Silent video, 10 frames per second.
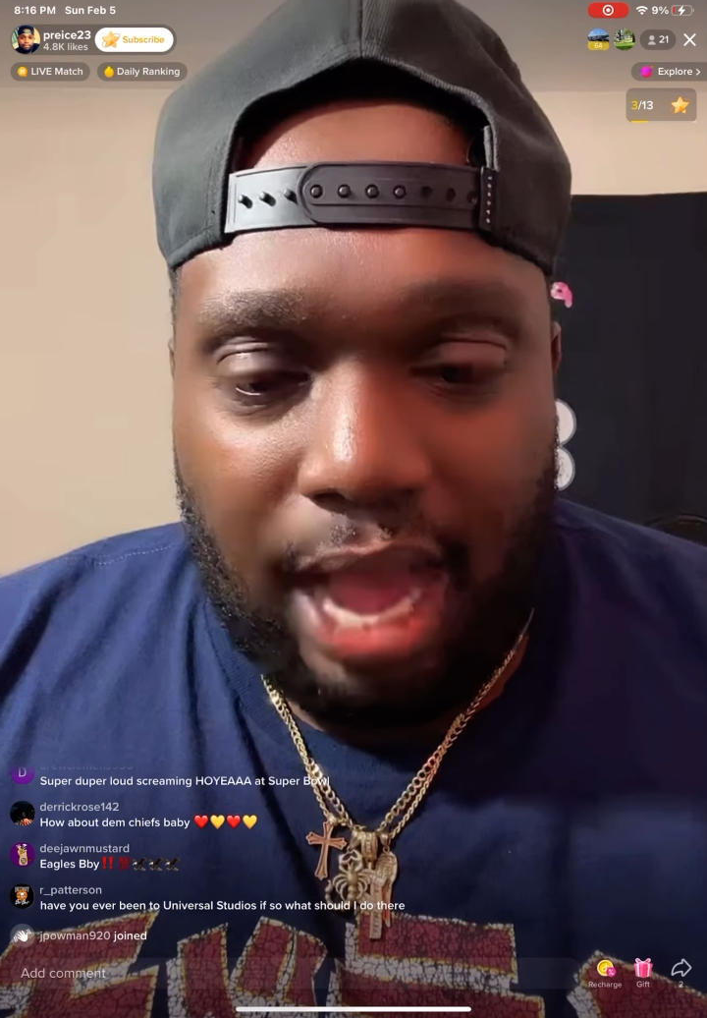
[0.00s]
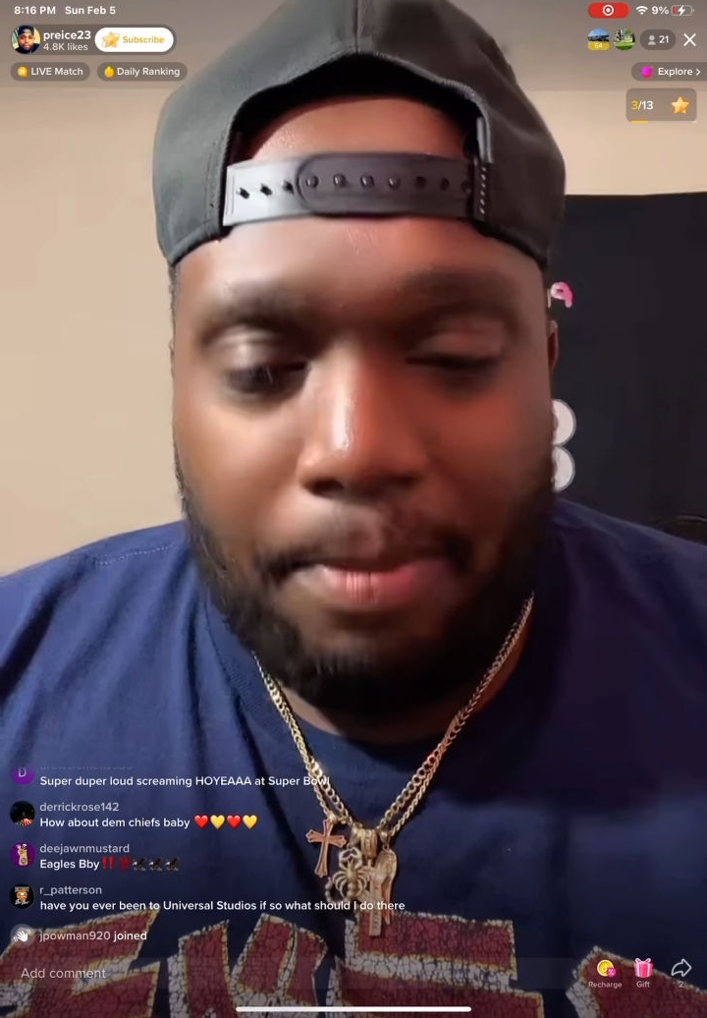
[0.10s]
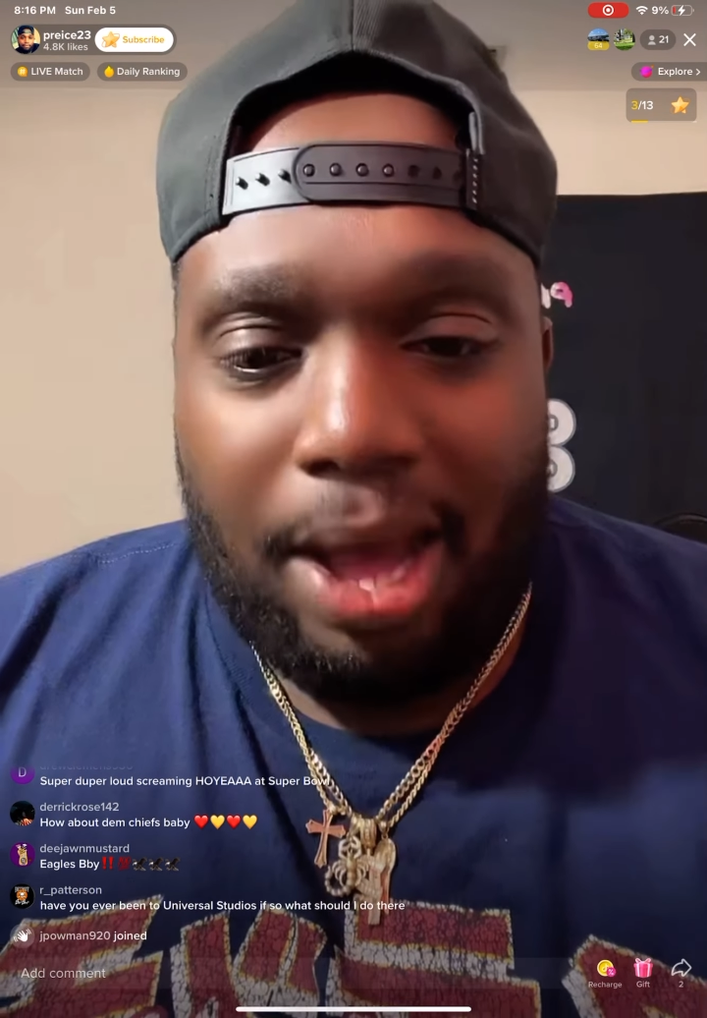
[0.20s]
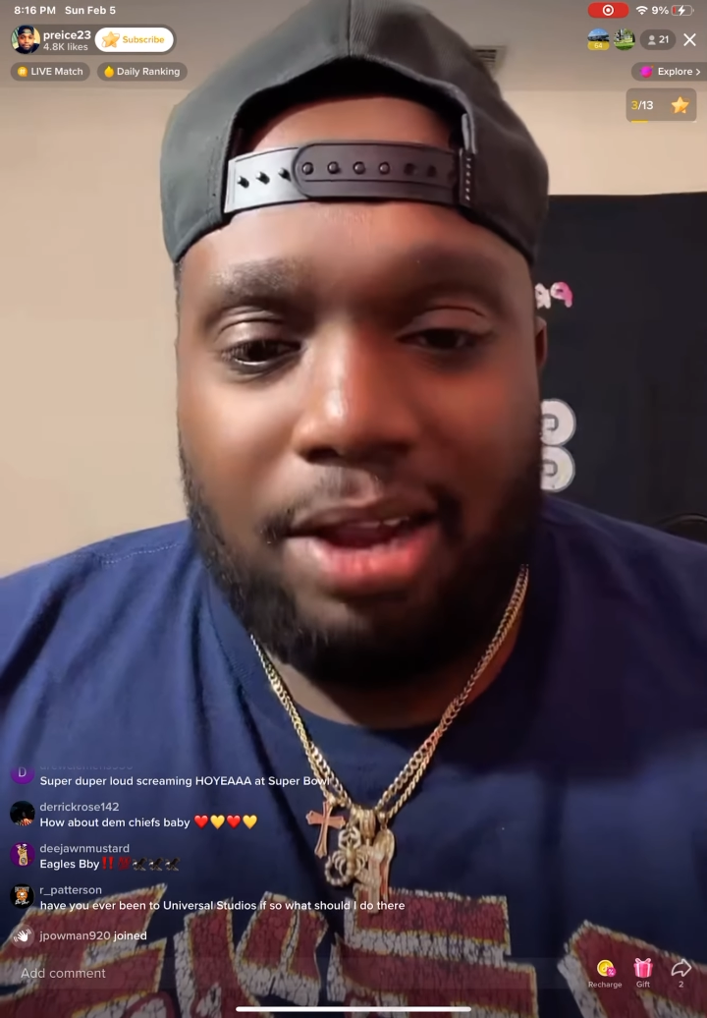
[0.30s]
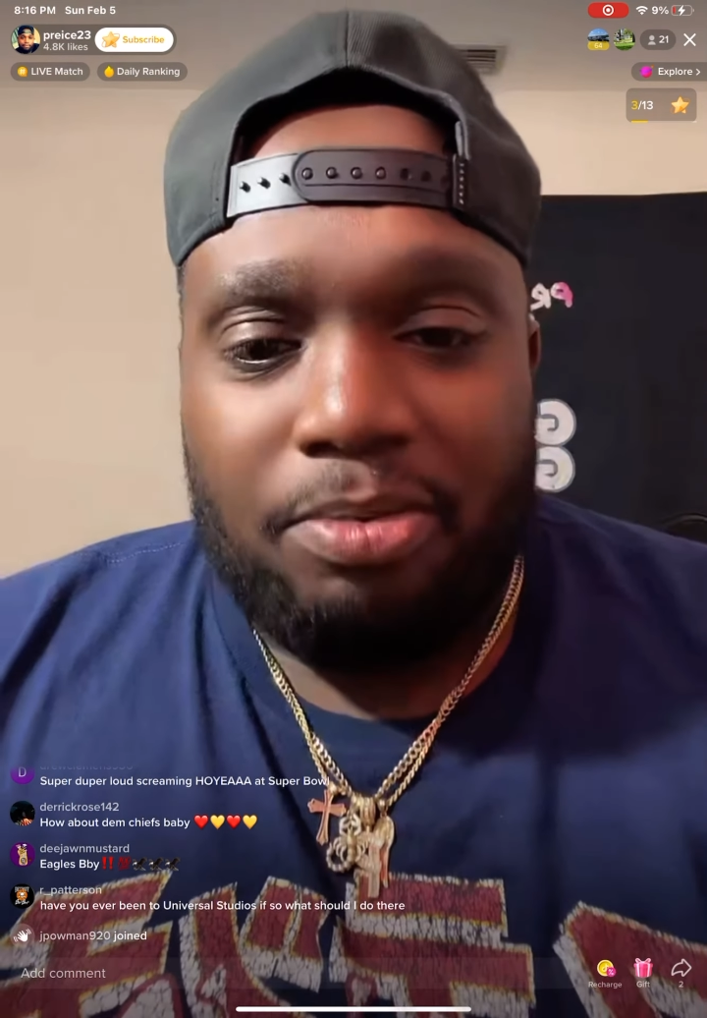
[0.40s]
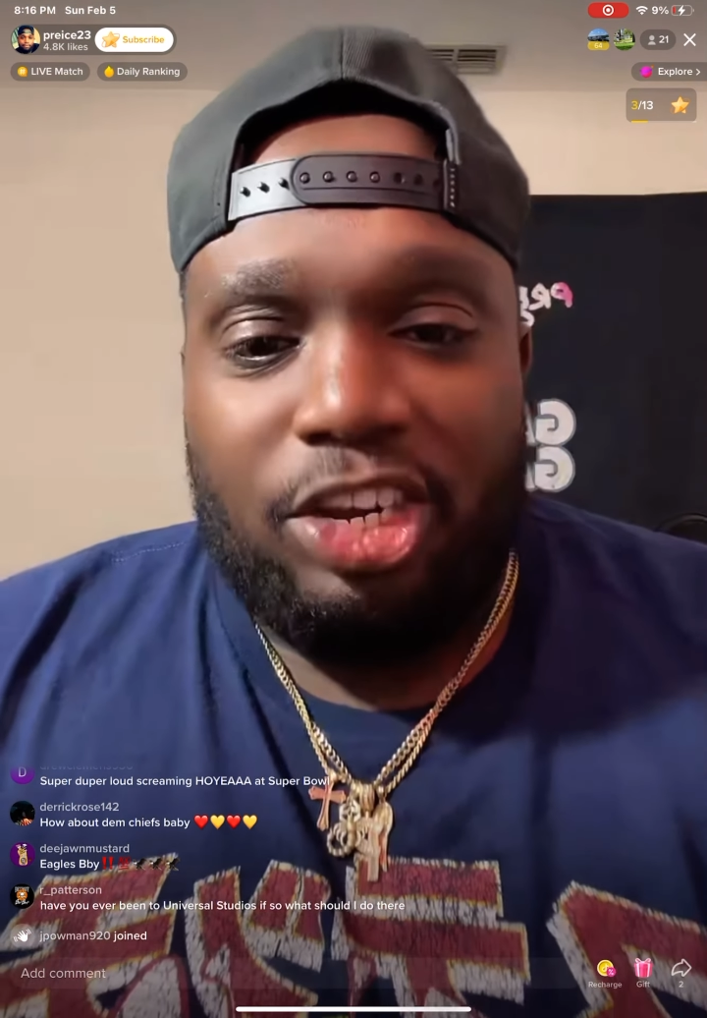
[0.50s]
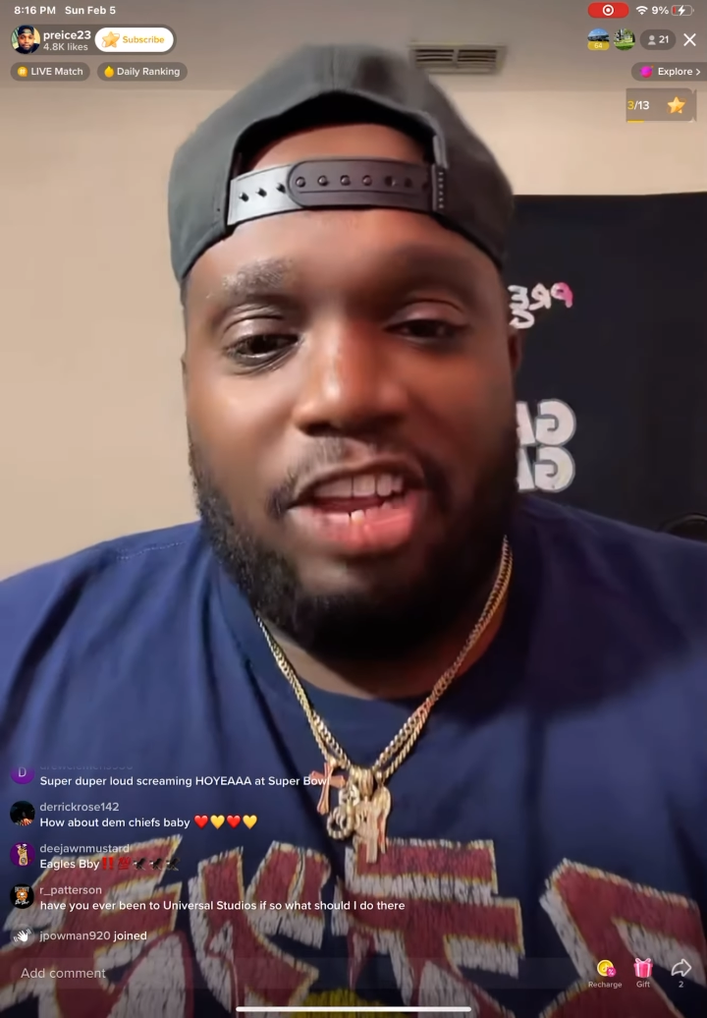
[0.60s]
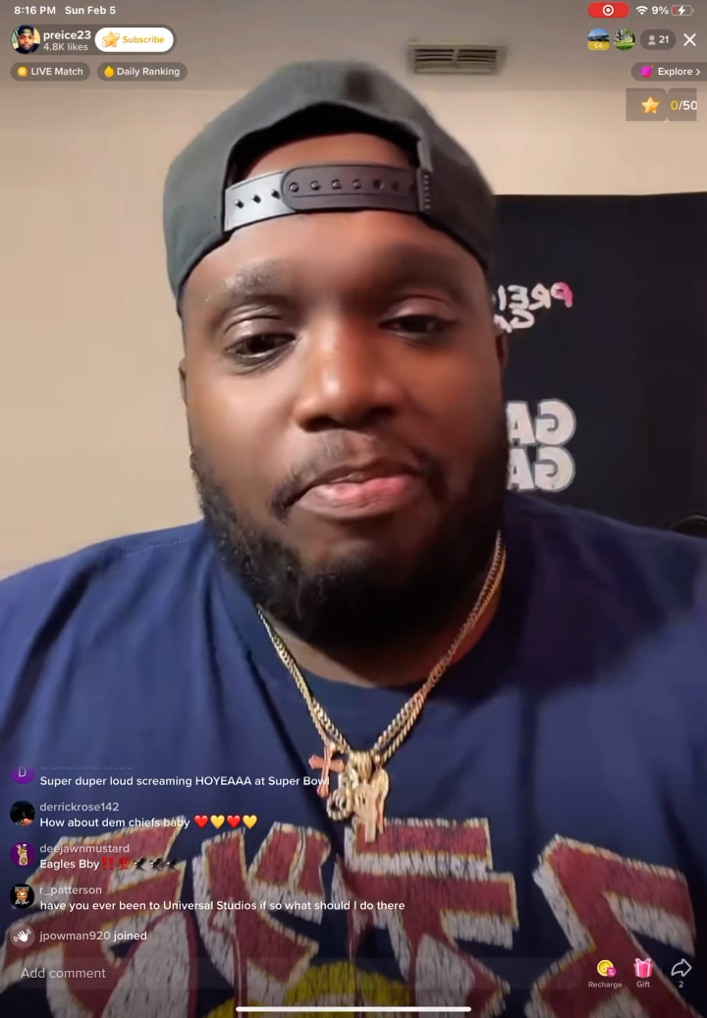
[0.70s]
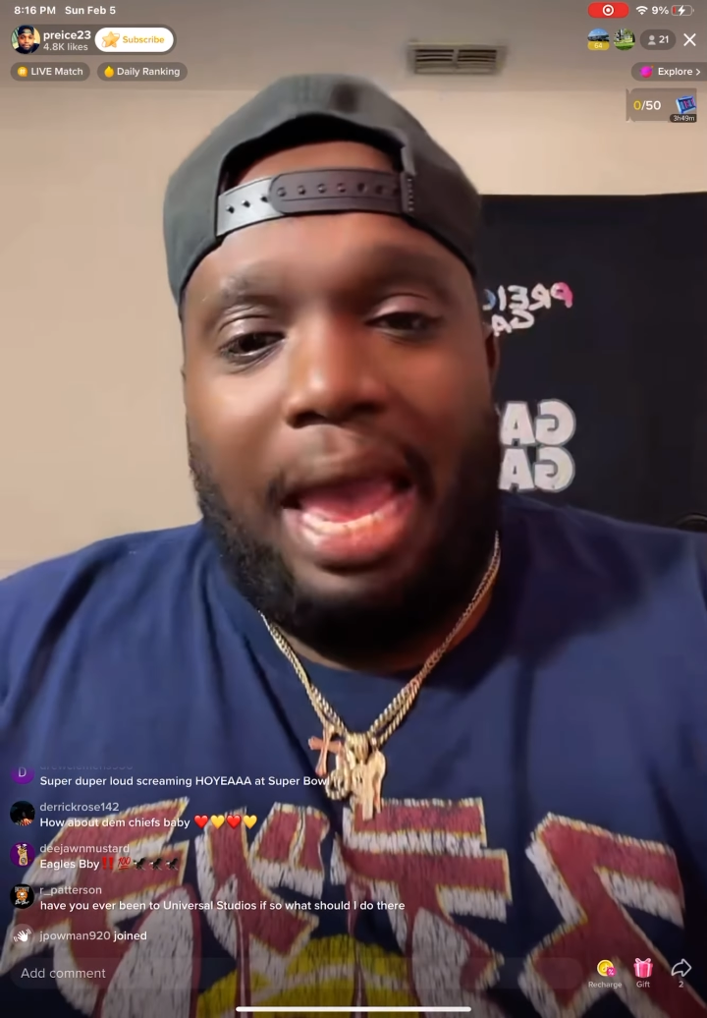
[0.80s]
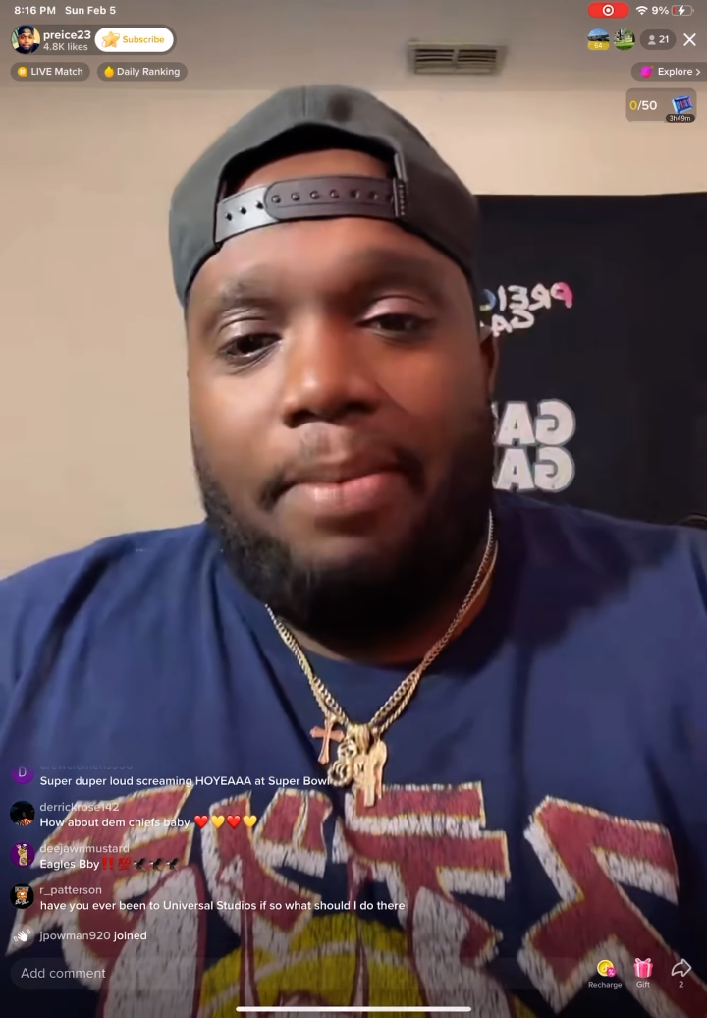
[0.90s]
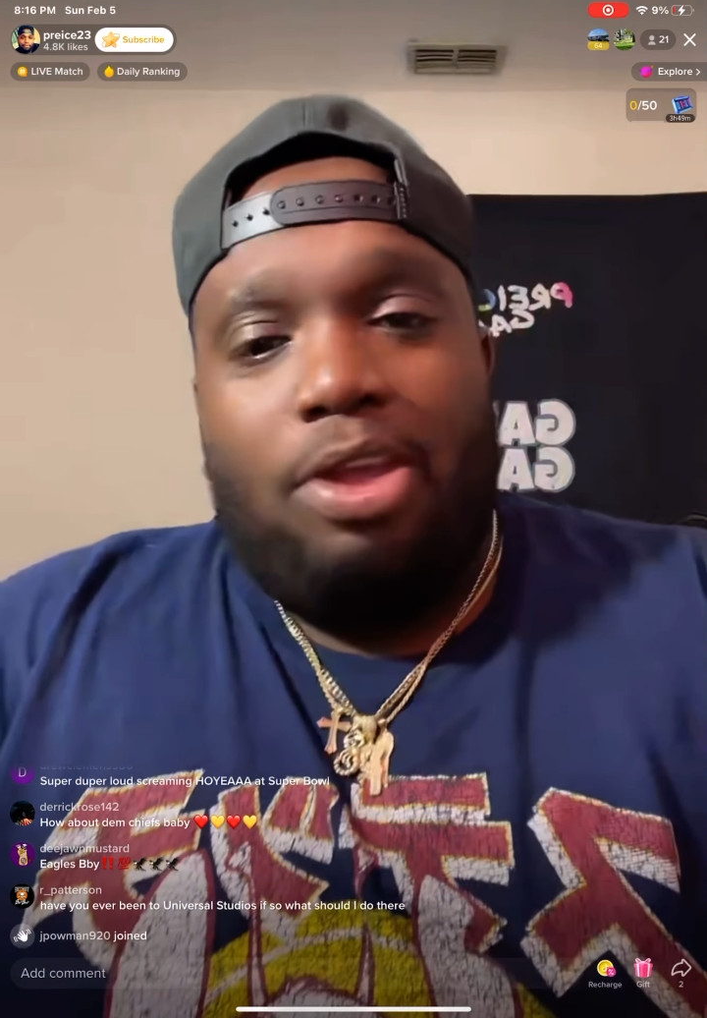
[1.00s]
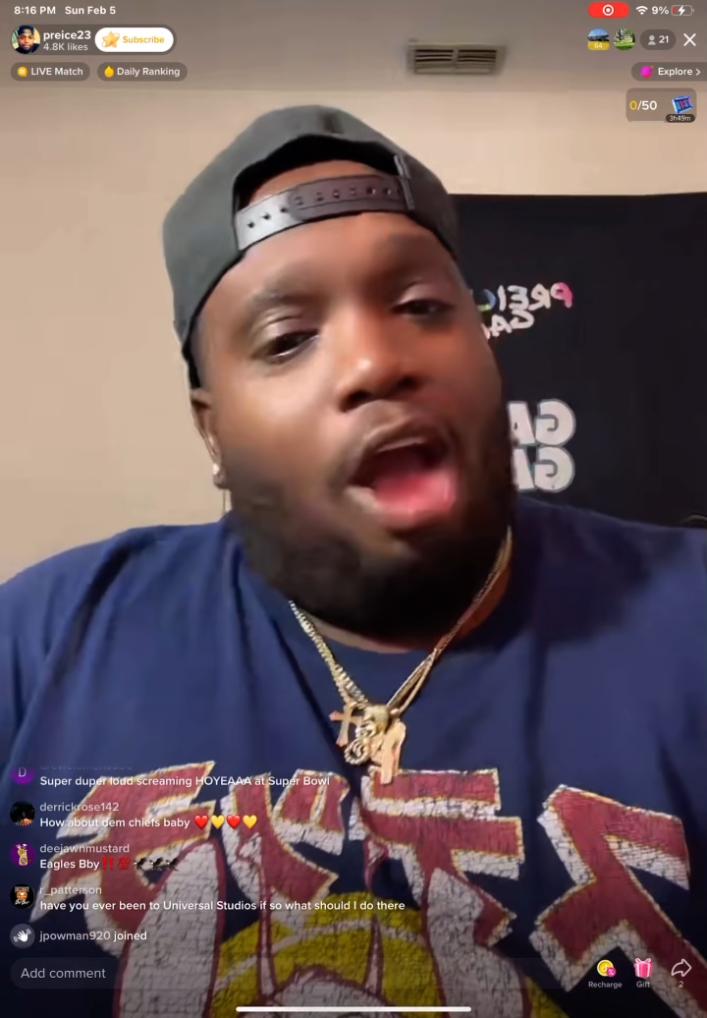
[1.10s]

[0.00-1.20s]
How about them cheese, baby?